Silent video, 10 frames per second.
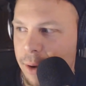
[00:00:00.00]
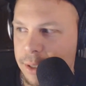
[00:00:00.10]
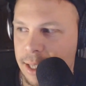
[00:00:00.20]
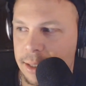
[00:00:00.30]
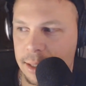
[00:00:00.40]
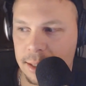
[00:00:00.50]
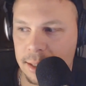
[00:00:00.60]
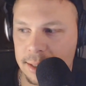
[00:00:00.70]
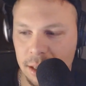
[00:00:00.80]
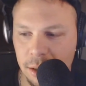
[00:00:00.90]
was at the
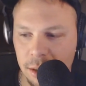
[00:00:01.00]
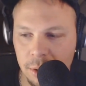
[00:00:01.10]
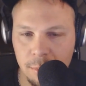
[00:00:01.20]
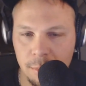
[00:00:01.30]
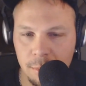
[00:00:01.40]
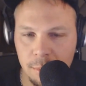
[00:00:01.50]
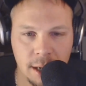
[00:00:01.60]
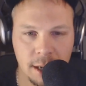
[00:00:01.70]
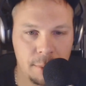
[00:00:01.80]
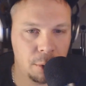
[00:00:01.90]
casino a couple weeks
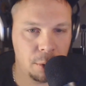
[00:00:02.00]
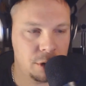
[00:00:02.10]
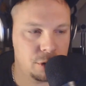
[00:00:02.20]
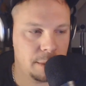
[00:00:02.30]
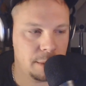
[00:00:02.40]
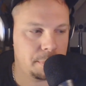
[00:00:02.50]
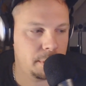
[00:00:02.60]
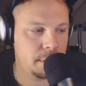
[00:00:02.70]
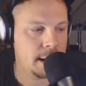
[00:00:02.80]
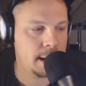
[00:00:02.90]
ago. My only trip
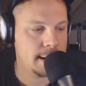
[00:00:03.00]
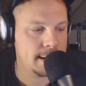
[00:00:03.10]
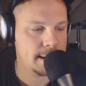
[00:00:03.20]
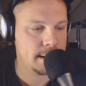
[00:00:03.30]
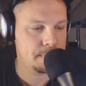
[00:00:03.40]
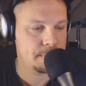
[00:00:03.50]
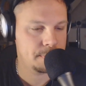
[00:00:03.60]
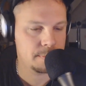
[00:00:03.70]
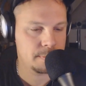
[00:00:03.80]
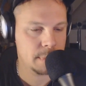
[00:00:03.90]

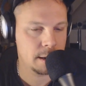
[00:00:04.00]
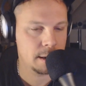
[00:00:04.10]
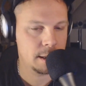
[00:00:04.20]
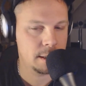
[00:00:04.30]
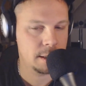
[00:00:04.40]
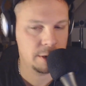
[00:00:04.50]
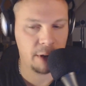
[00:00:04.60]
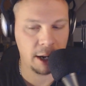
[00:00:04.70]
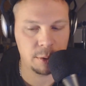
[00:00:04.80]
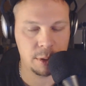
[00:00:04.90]
to
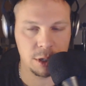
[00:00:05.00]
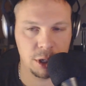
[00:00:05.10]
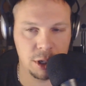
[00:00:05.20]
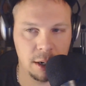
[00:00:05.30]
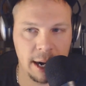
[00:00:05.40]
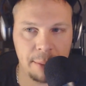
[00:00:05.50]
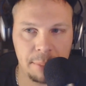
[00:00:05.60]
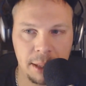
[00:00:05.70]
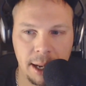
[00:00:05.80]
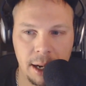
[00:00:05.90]
Foxwoods this year, and I
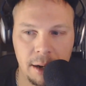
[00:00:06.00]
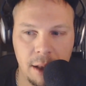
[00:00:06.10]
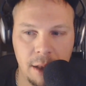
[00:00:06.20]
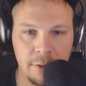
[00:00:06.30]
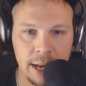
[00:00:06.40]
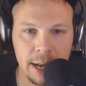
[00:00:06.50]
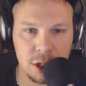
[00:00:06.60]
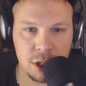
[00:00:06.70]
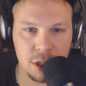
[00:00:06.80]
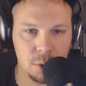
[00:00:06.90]
played
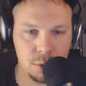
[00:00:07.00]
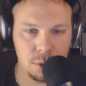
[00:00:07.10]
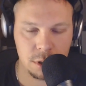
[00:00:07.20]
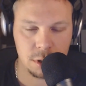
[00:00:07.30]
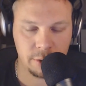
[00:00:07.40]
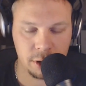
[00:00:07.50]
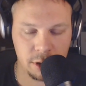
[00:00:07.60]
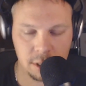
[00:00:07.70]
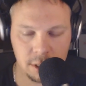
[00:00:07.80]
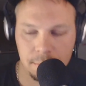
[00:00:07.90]
Flintstones for the first
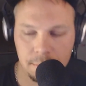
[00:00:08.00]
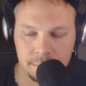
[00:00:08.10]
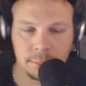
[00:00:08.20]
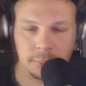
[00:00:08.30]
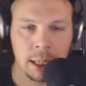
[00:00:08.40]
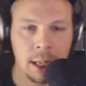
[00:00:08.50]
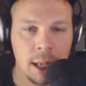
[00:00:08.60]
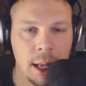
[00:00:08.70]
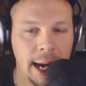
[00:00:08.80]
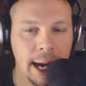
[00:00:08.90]
time.
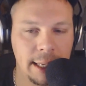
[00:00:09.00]
I got the